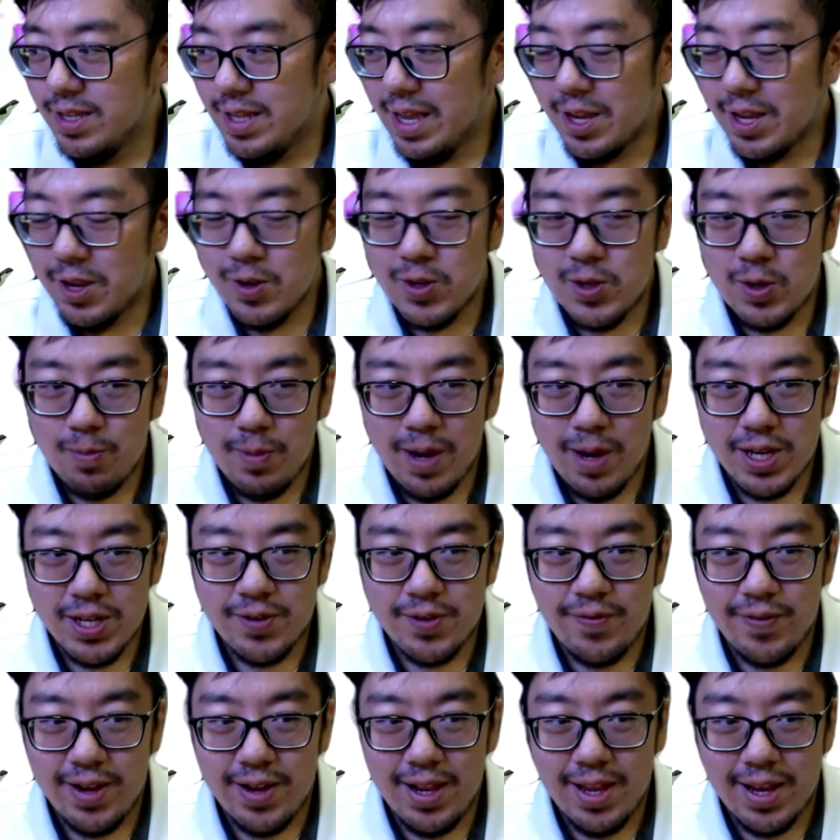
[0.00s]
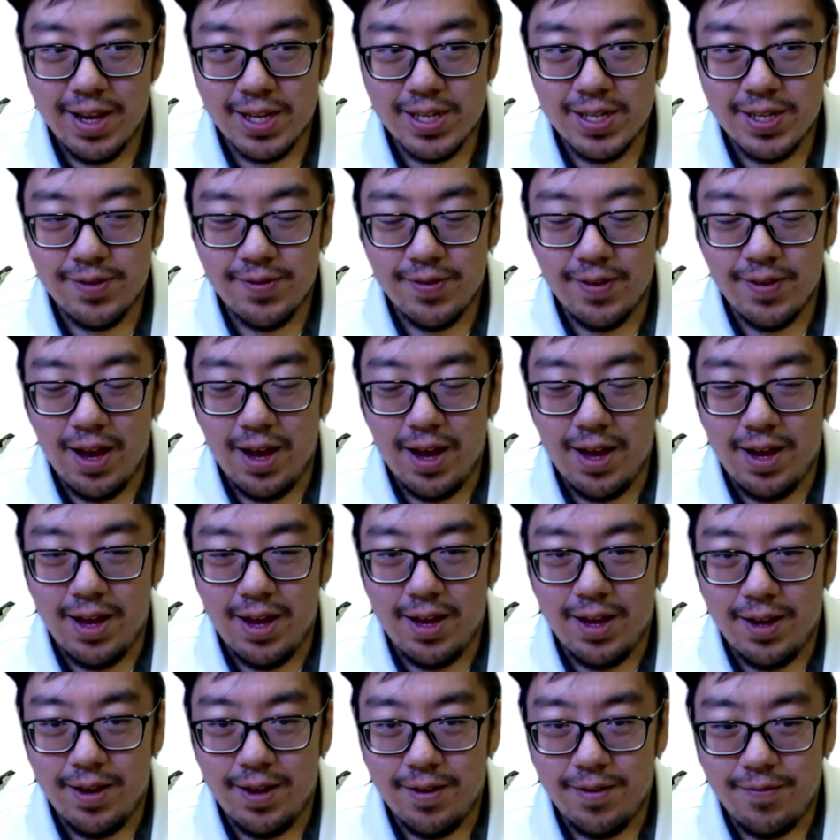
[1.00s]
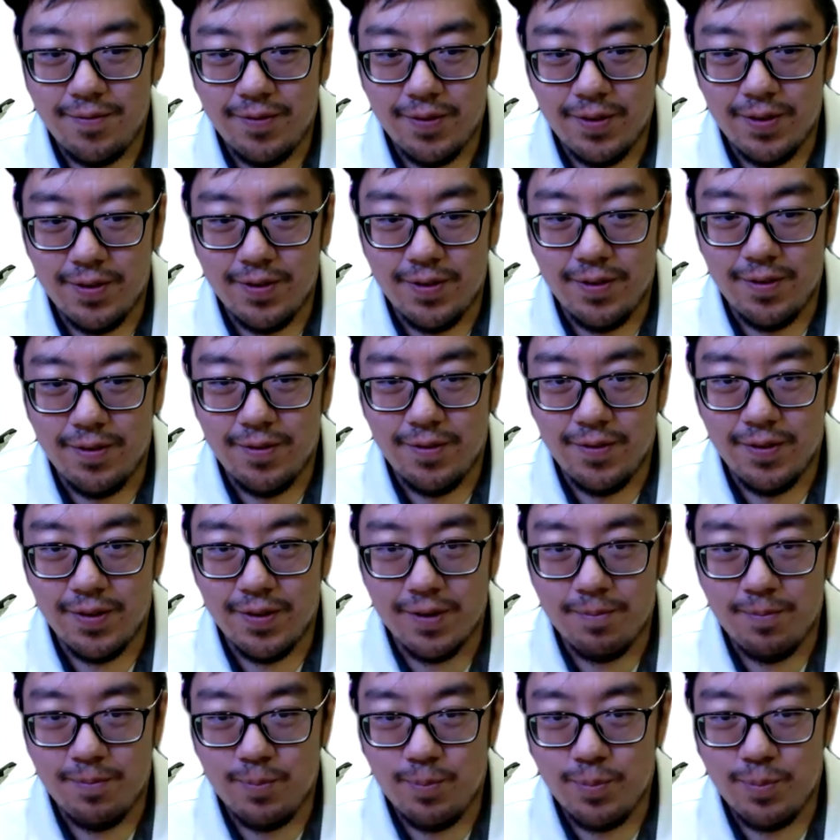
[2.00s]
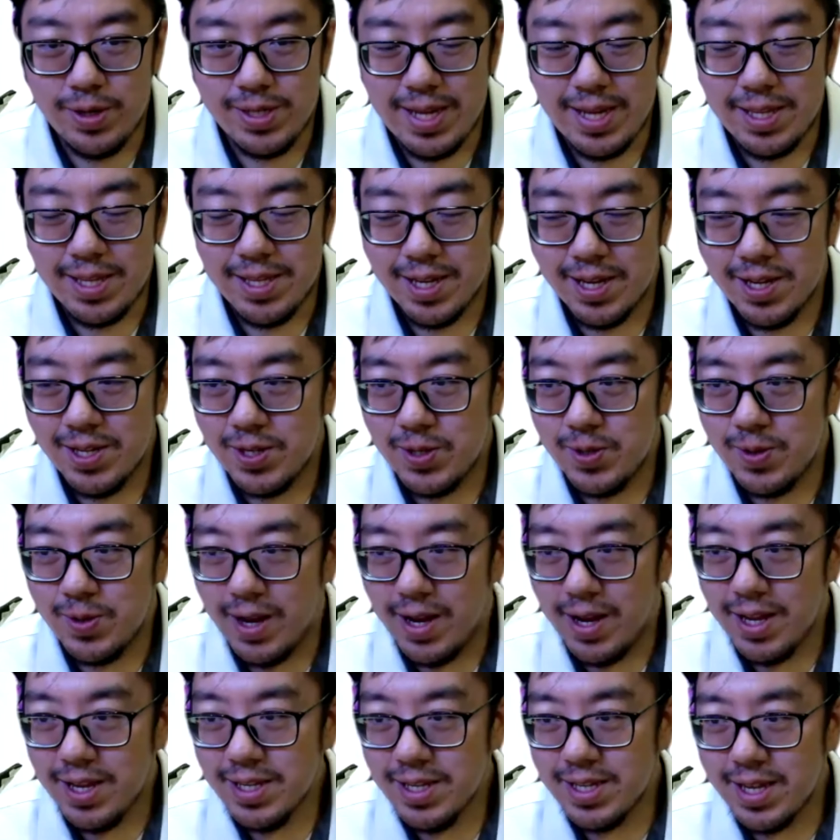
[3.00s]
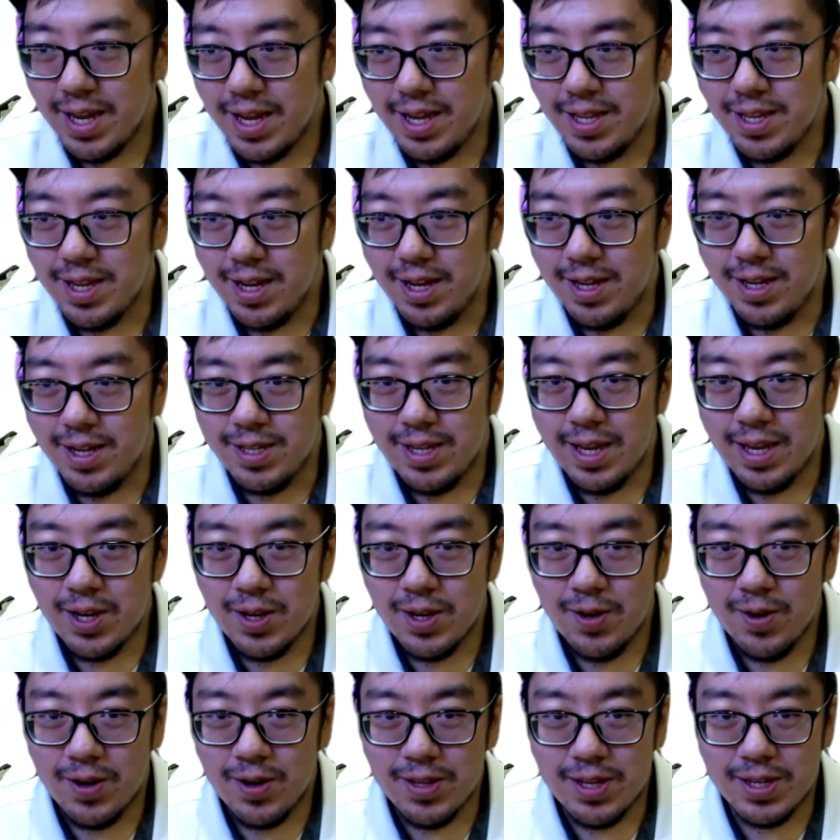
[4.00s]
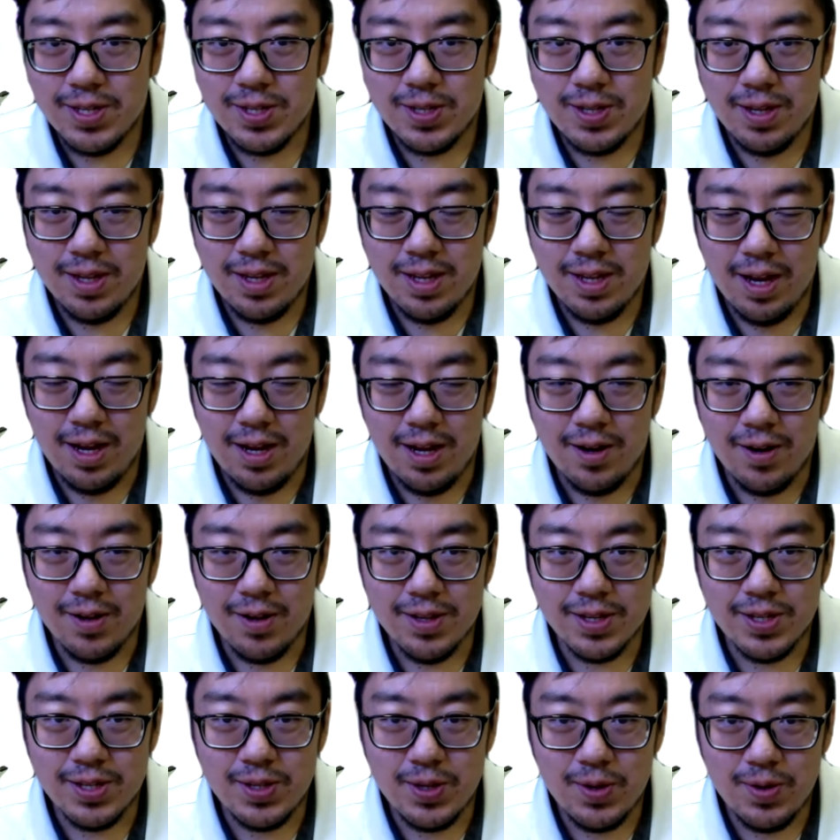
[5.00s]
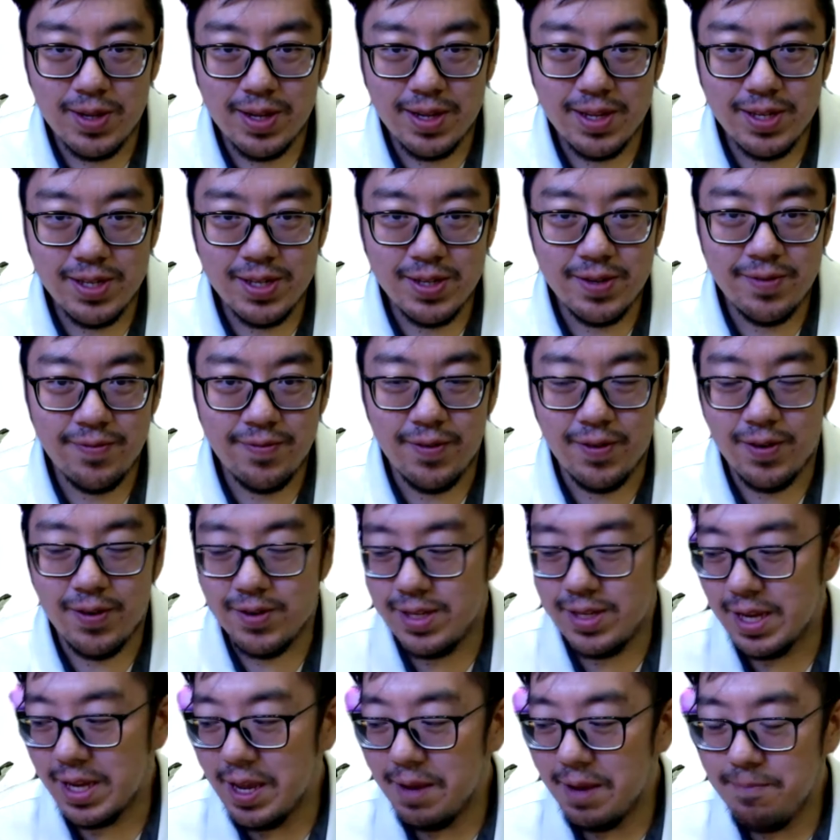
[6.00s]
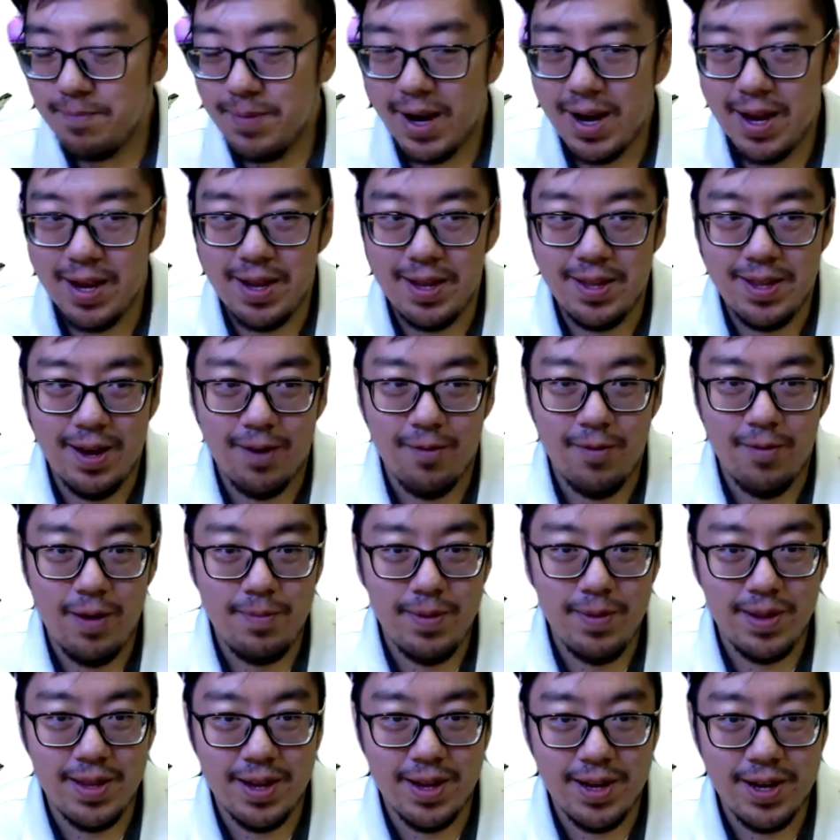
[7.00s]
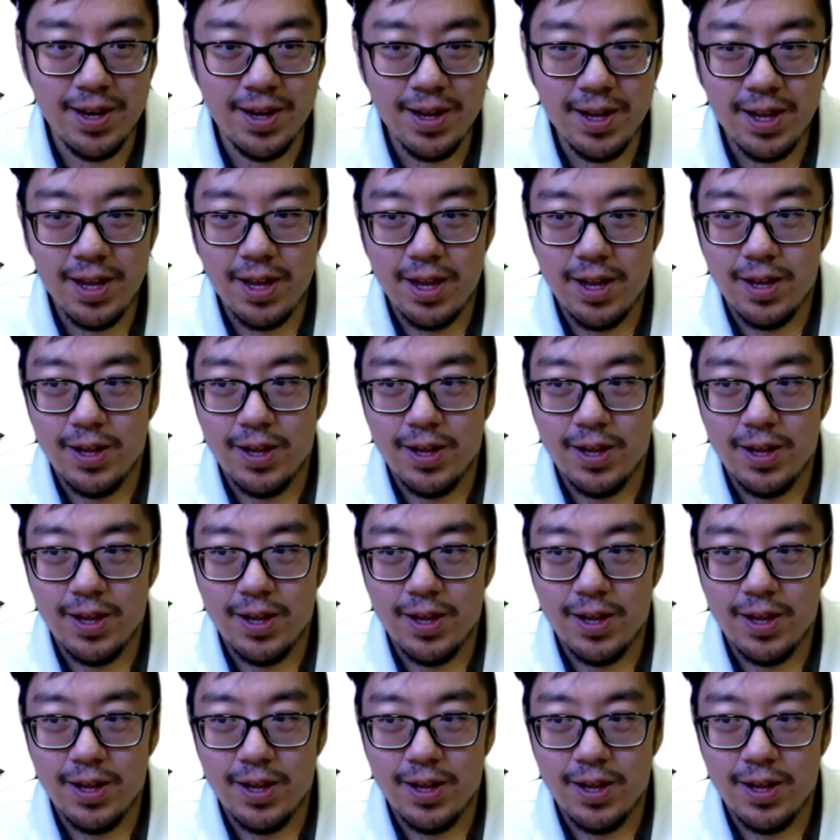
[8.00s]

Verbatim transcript: Thank you so much, Felix, uh, for, for presenting to us. And uh, thank you all the, uh, all the students for taking part in our webinar.